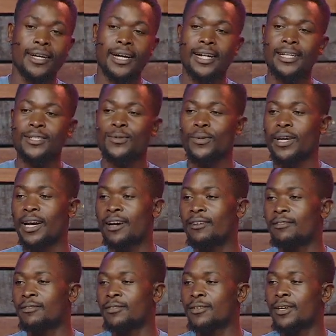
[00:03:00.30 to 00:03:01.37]
adults, we
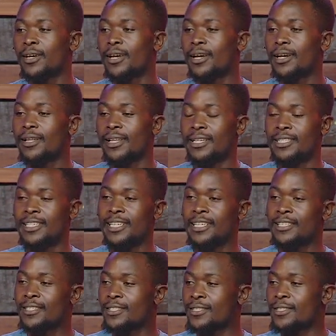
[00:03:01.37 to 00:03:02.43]
have the
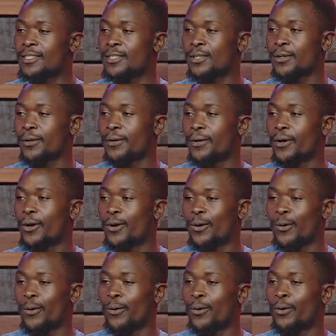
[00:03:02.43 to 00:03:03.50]
teens
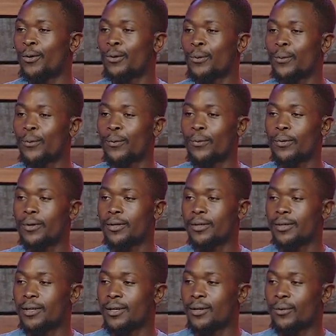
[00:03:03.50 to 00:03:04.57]
who
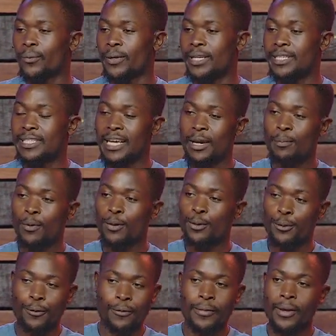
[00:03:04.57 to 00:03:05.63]
we disciple
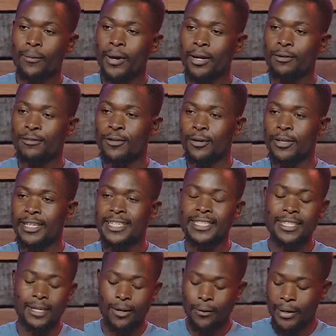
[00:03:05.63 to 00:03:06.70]
through the Word of God.
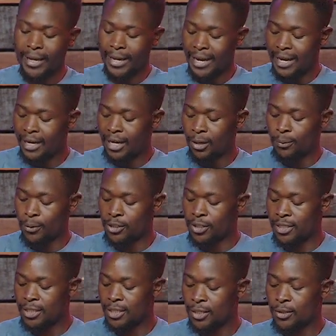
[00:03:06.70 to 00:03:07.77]
Yesterday we had an
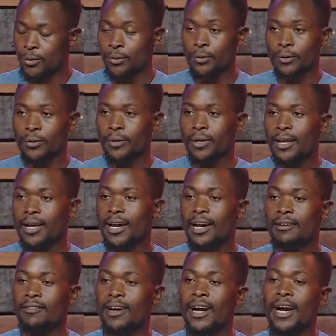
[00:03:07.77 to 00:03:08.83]
opportunity to
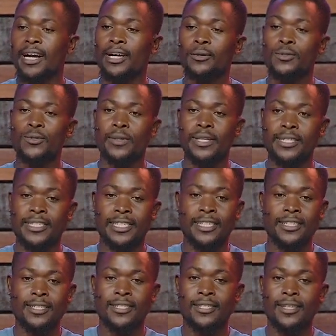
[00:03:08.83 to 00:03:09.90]
have a hangout with the
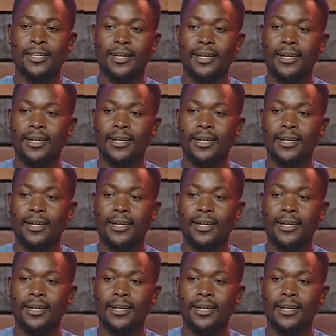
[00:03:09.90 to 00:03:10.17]
teens